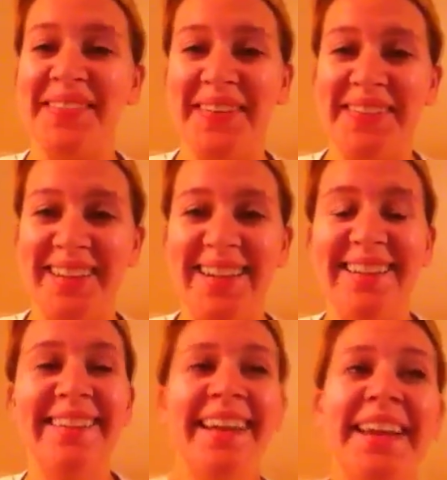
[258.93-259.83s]

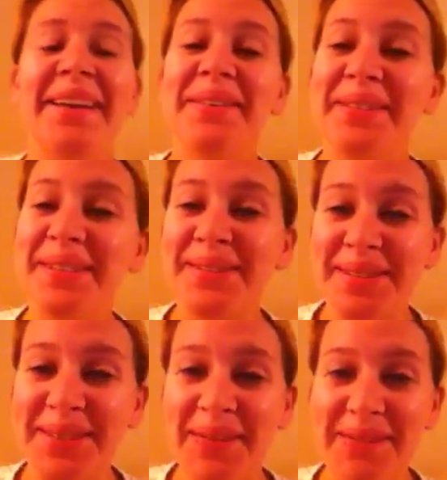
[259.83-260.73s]
barbecue, which
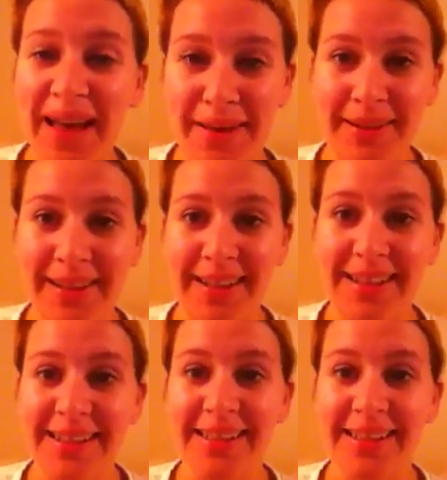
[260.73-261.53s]
was fabulous.